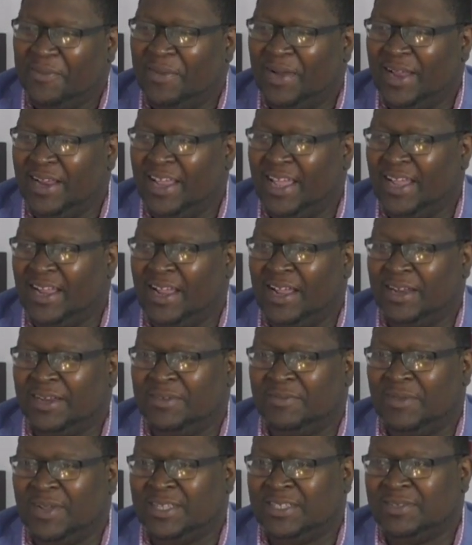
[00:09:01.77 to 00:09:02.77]
But, yeah,
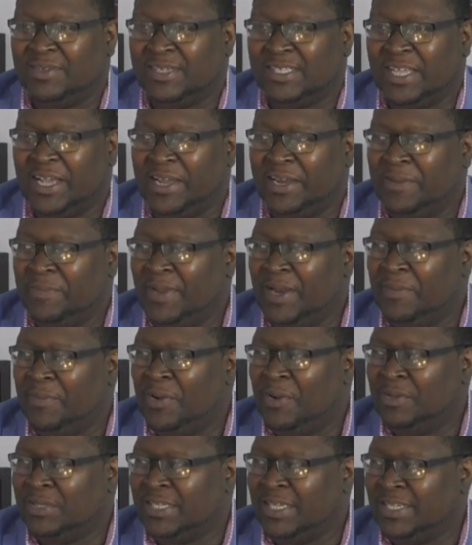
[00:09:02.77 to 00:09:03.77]
what stuck out to me the
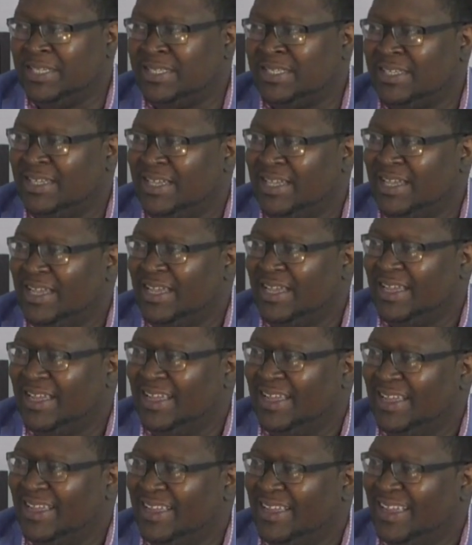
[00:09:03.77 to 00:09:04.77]
most is
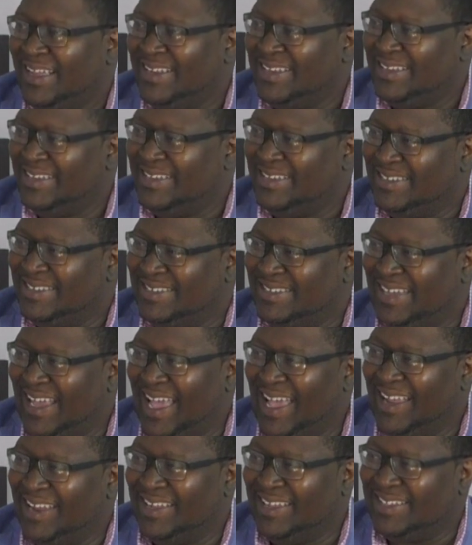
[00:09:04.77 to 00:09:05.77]

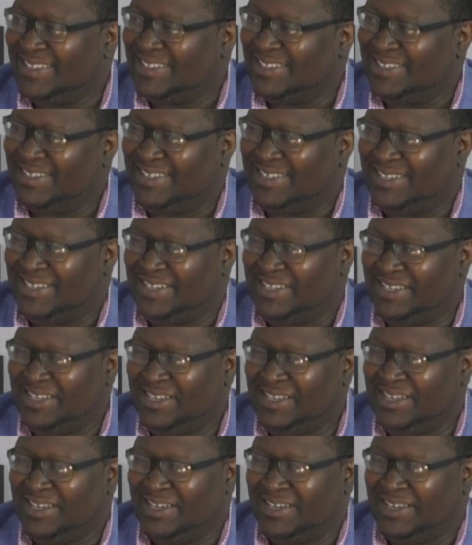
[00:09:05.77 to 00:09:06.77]
Dallas.
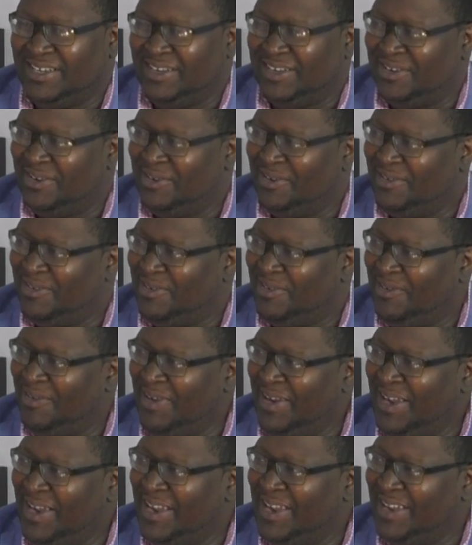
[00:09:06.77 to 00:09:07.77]
Good. You want to
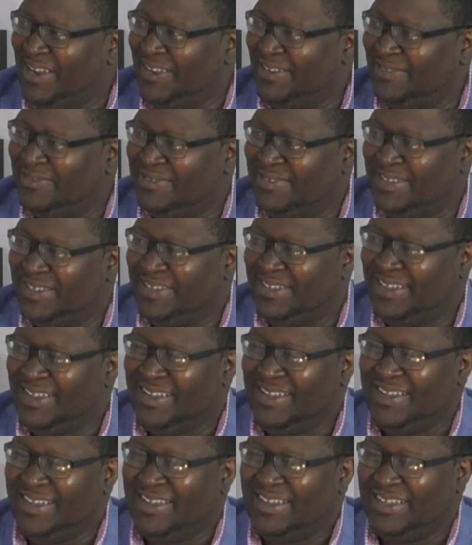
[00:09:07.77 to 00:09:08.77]
start with the
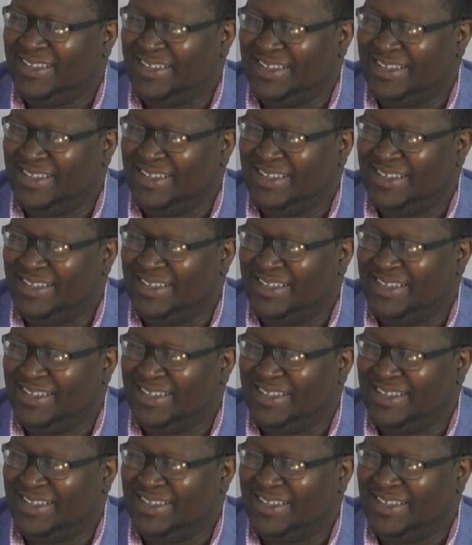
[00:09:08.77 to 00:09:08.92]
Cowboys?